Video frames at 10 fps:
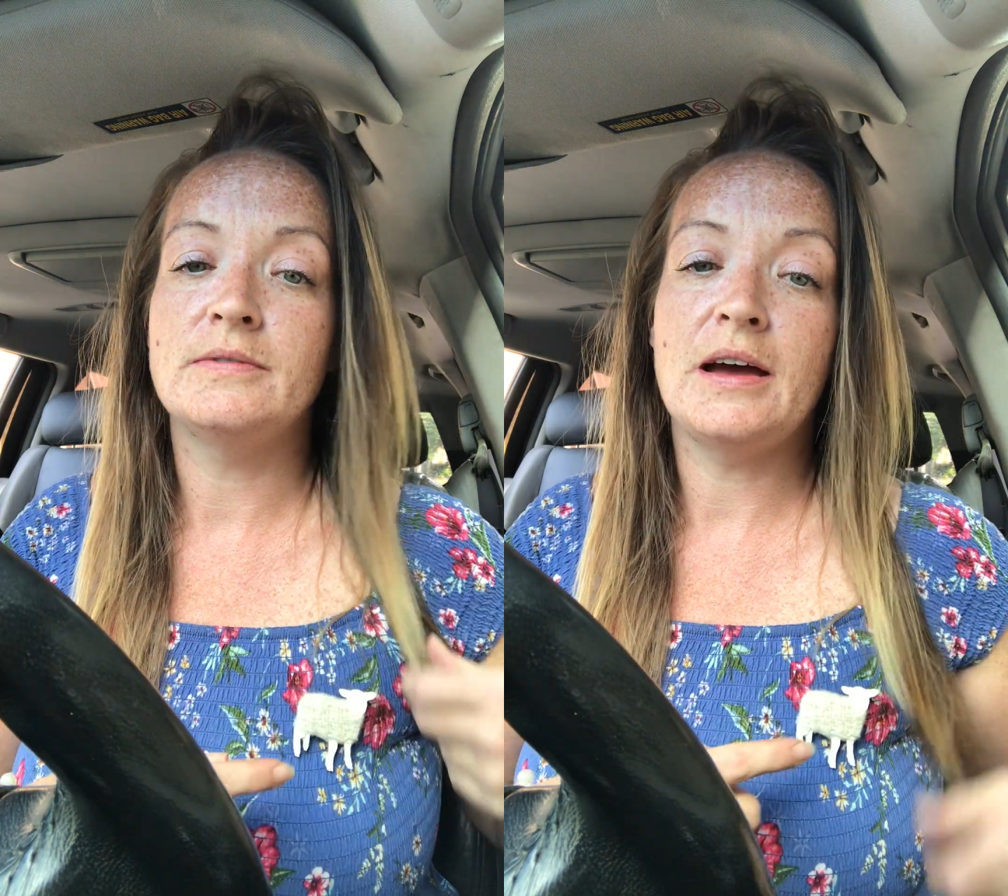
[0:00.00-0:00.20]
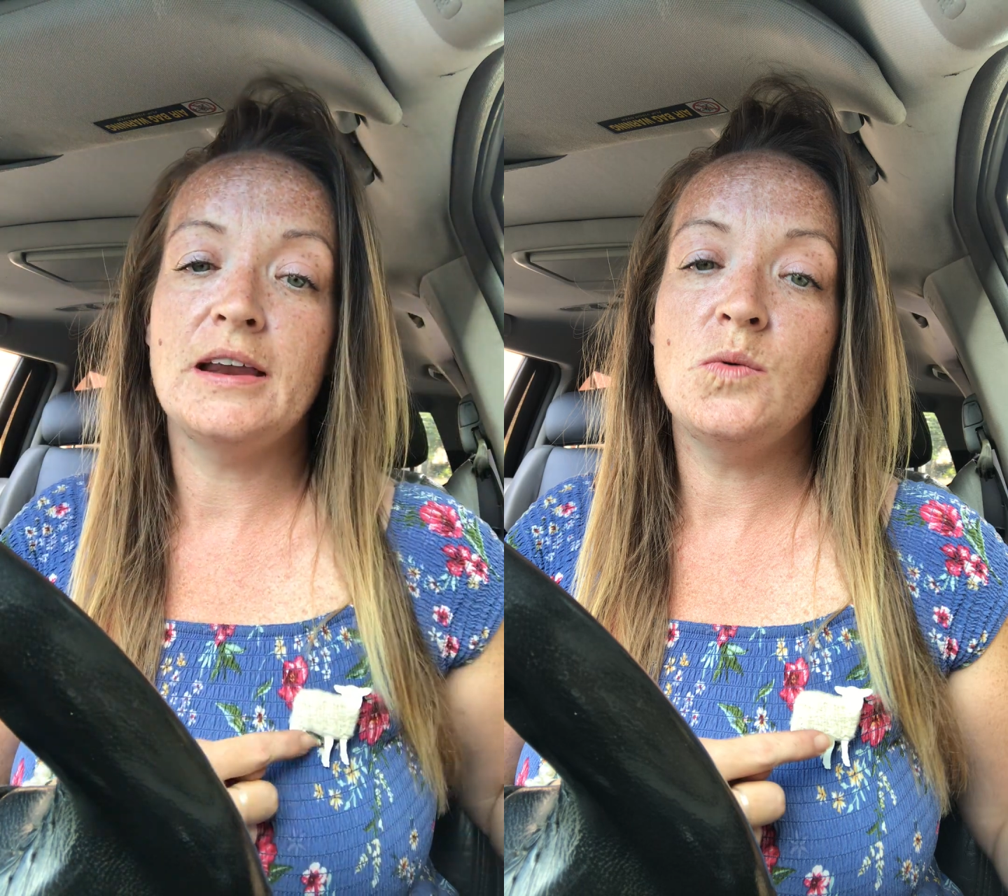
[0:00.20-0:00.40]

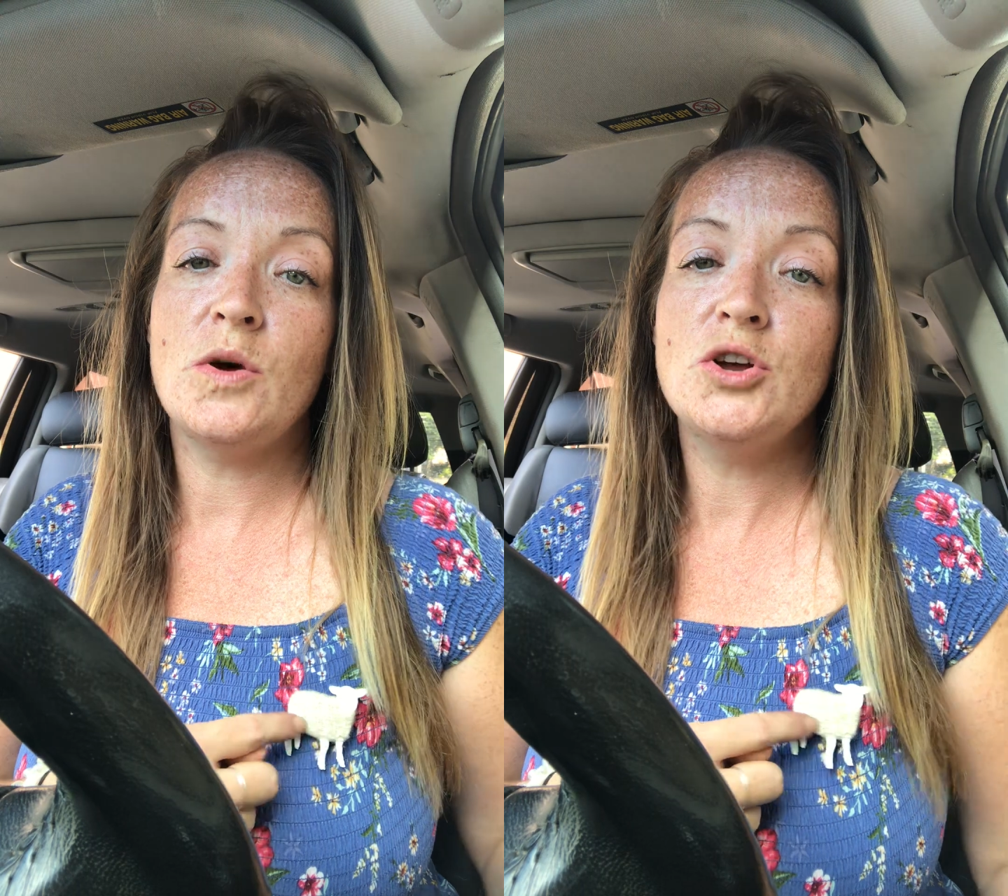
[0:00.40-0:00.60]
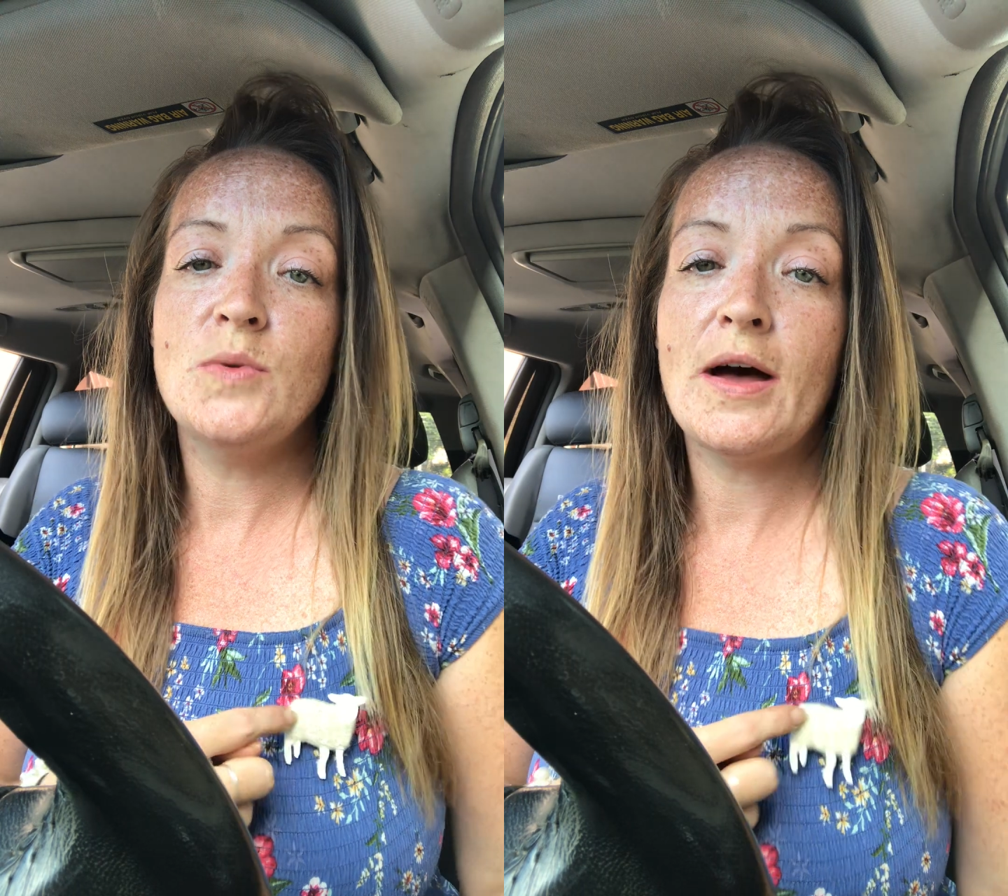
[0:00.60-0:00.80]

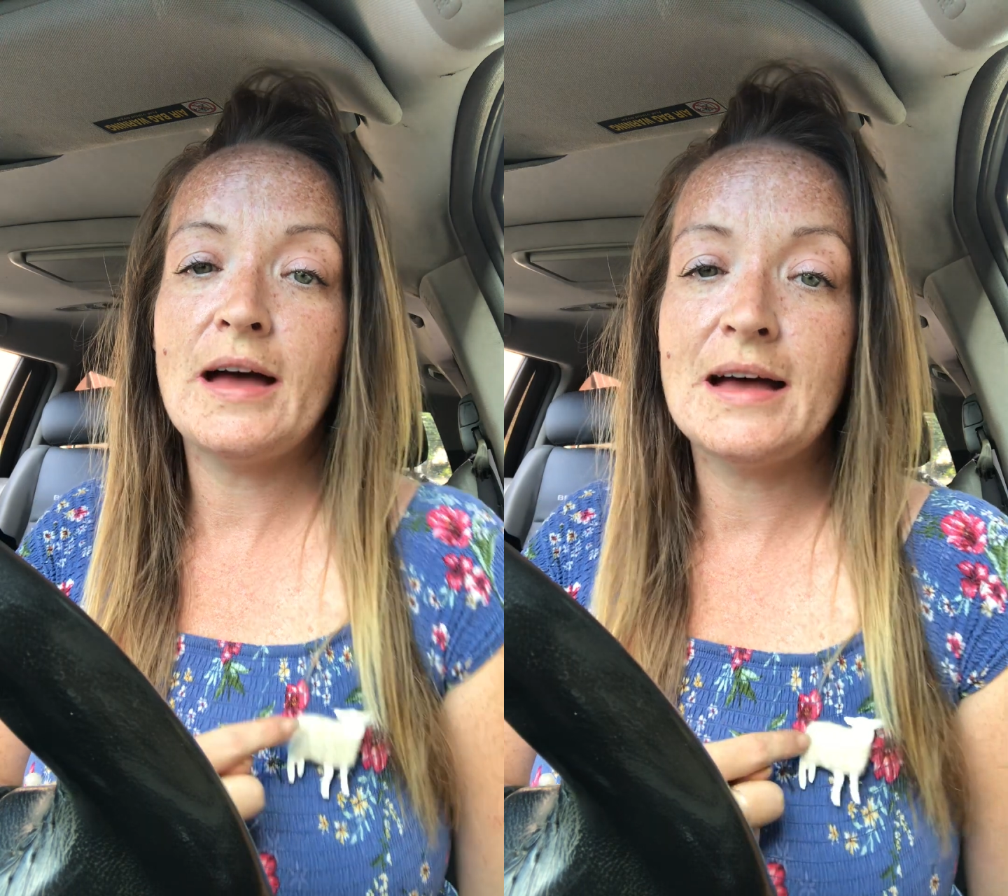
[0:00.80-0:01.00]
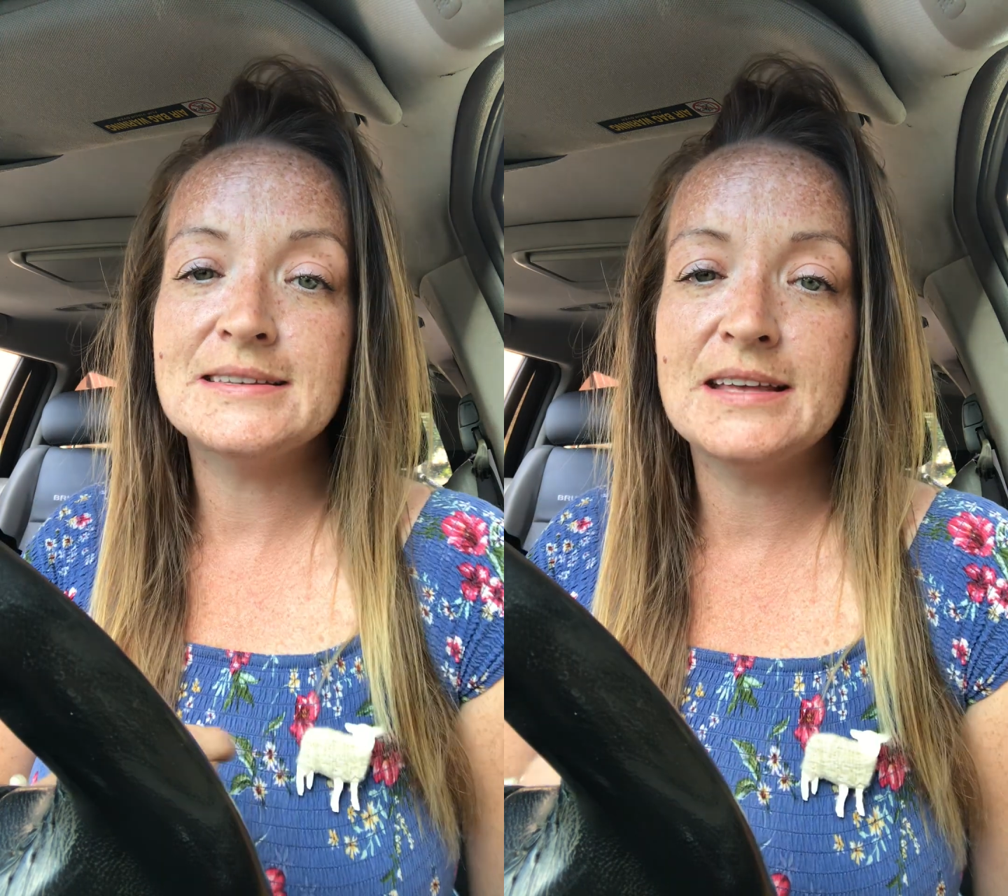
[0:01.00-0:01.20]
anyone who ha
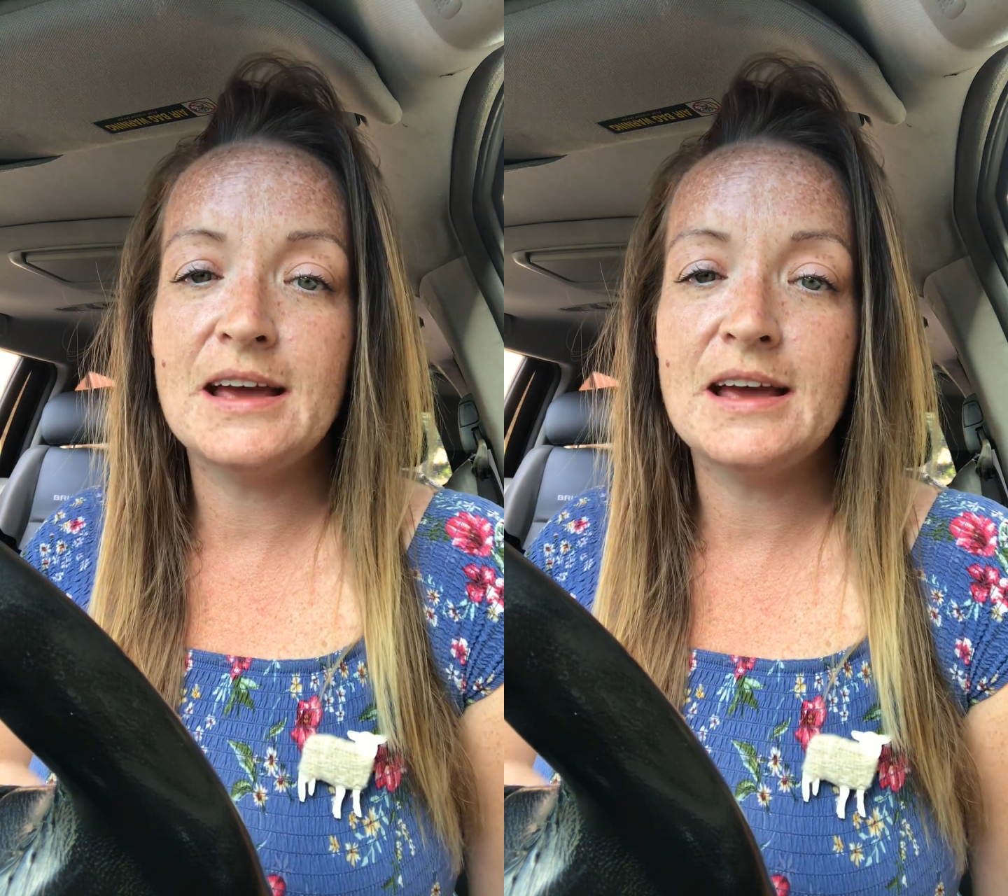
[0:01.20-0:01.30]
has the